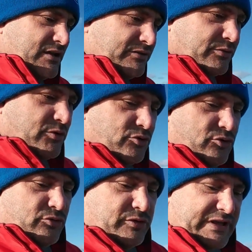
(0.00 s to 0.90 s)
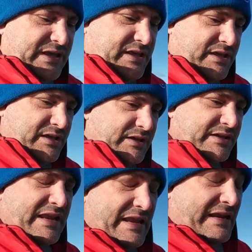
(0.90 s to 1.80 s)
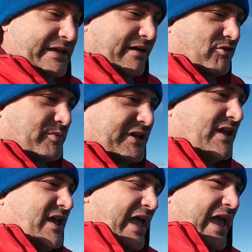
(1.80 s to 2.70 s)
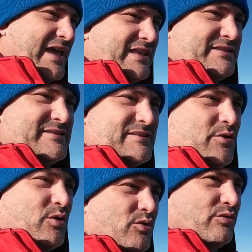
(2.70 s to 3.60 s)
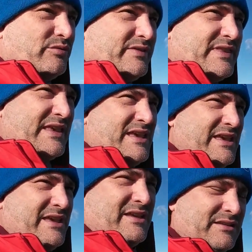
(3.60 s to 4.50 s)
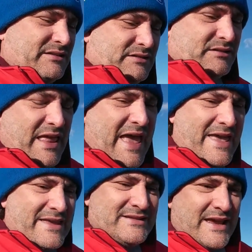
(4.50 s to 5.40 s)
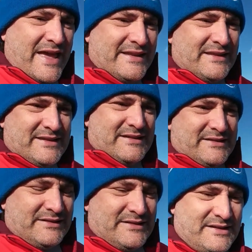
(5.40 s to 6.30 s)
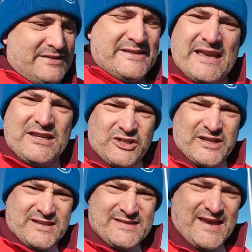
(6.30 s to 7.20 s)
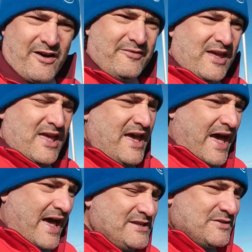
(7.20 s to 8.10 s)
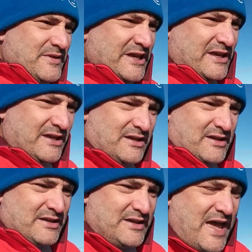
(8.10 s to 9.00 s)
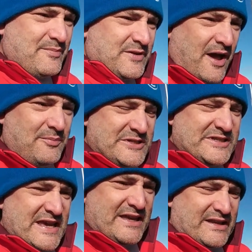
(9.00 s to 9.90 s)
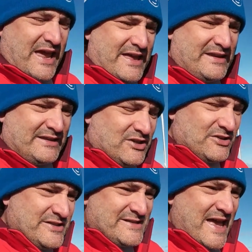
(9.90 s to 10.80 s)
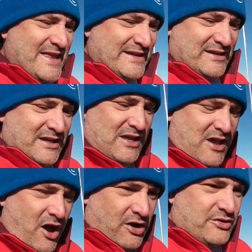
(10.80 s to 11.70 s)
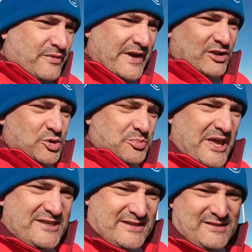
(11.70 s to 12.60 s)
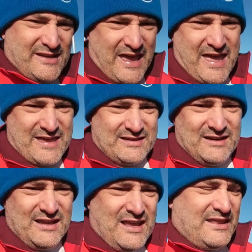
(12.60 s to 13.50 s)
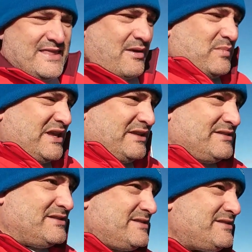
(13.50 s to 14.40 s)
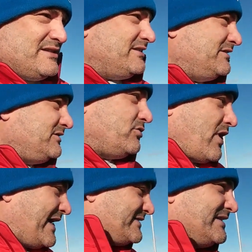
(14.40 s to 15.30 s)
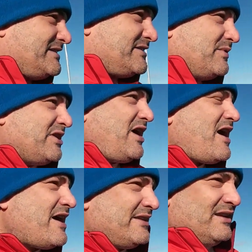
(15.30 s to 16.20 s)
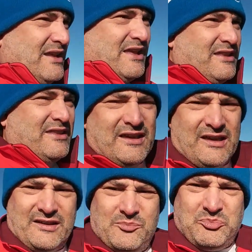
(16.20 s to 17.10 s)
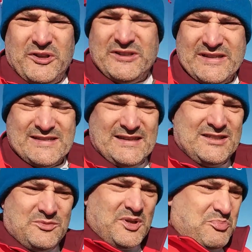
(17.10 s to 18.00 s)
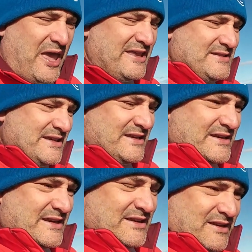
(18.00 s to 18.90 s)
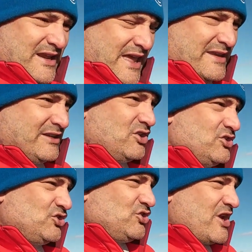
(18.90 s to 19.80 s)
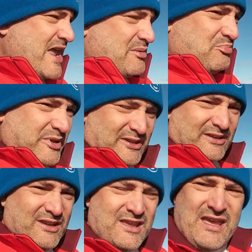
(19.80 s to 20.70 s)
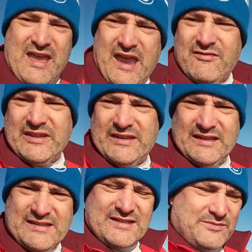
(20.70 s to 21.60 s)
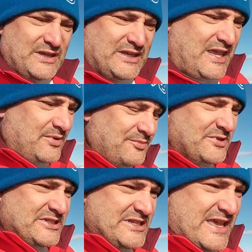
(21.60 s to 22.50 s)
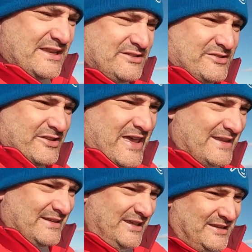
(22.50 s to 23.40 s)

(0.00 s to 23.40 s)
through the Canadian government, and so the land and the station itself has to be kept up to date and in good standing on a regular basis. And that means the grass needs to be cut, the buildings need to be painted and in good shape, and everything needs to be kept up to date so that